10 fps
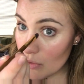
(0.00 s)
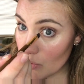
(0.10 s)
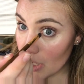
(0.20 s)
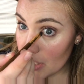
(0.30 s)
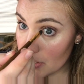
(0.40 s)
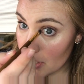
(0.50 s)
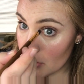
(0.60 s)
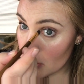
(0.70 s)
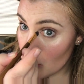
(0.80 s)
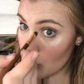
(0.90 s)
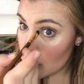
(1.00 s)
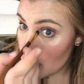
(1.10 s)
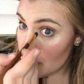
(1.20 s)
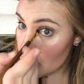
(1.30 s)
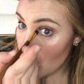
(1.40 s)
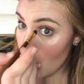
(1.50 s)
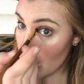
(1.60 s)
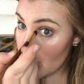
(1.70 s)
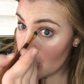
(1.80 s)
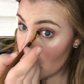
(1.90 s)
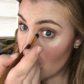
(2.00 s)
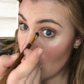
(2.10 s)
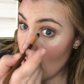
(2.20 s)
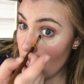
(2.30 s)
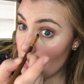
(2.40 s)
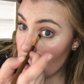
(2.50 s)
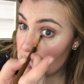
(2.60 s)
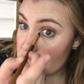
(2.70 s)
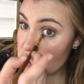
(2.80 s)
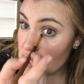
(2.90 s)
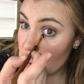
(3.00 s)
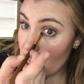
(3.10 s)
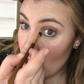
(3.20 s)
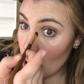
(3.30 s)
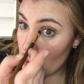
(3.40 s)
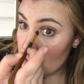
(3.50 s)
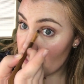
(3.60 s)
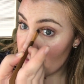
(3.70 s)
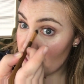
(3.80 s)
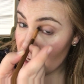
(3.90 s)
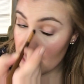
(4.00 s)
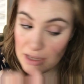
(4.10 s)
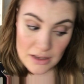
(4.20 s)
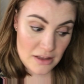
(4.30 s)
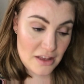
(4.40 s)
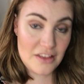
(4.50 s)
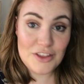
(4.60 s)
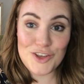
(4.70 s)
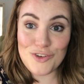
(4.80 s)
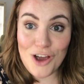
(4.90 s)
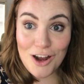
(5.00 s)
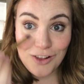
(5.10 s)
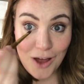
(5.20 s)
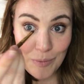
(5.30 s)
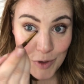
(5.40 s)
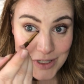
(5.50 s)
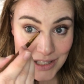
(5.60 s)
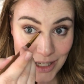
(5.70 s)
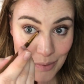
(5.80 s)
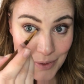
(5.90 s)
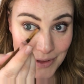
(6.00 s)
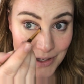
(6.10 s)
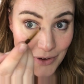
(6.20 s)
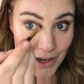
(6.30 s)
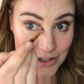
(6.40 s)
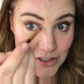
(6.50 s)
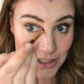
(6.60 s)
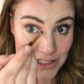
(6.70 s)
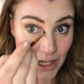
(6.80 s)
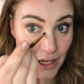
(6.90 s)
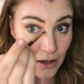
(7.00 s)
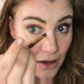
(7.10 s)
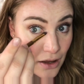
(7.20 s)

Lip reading: Right in the inner corner of your eye. And this is gonna help fake that you got a lot more sleep than you actually did.